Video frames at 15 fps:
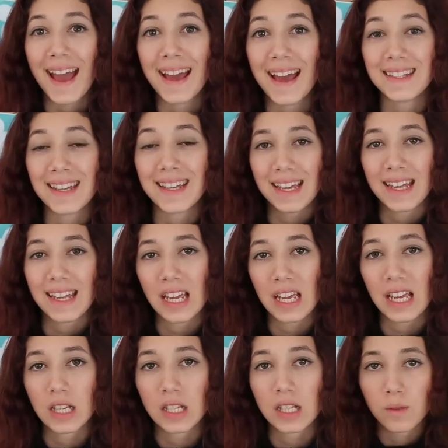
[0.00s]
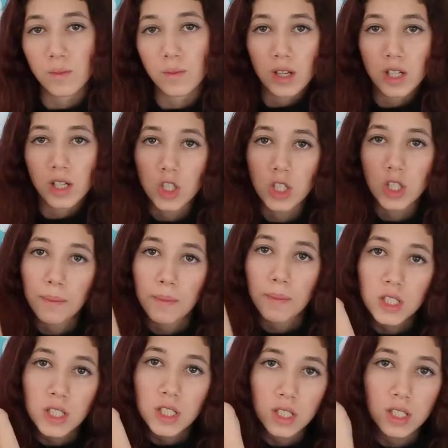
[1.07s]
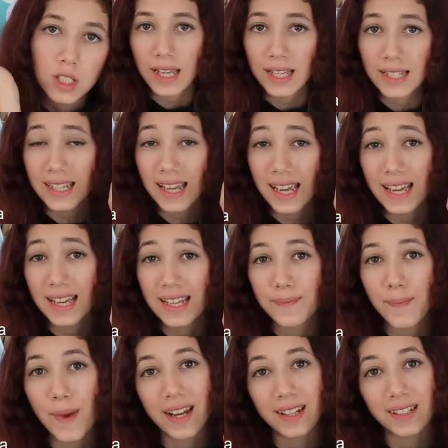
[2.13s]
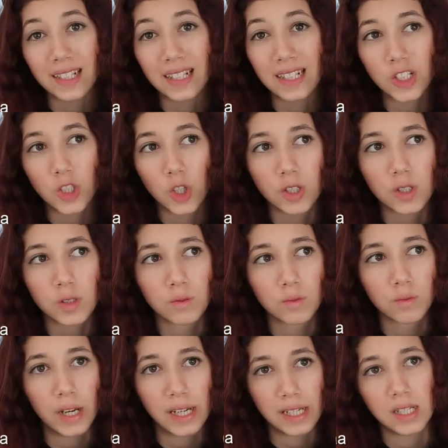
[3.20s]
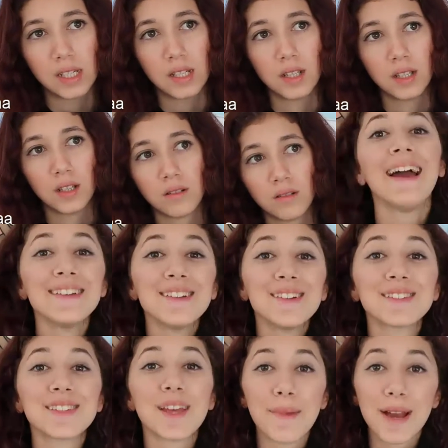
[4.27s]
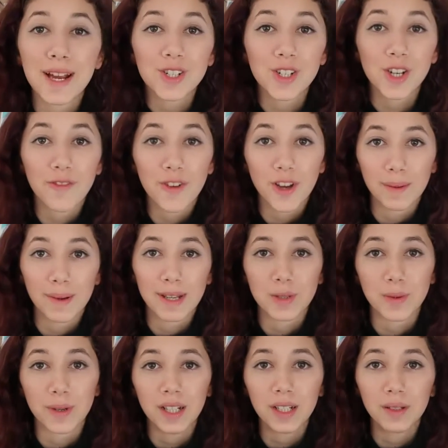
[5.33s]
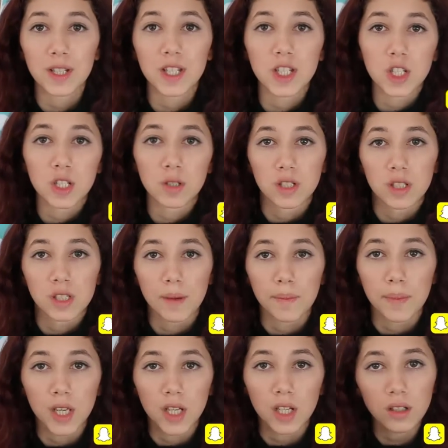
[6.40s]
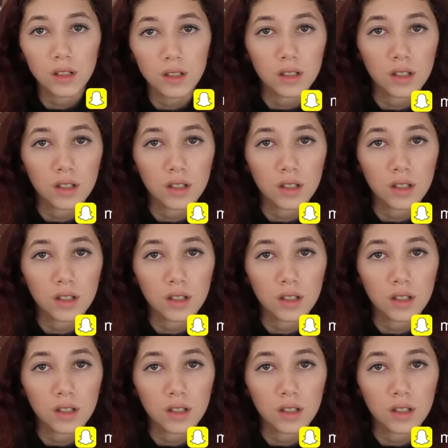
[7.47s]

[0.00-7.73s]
and it is where should I put it? It is madella.yt. And also make sure you follow my Twitter, which is up here.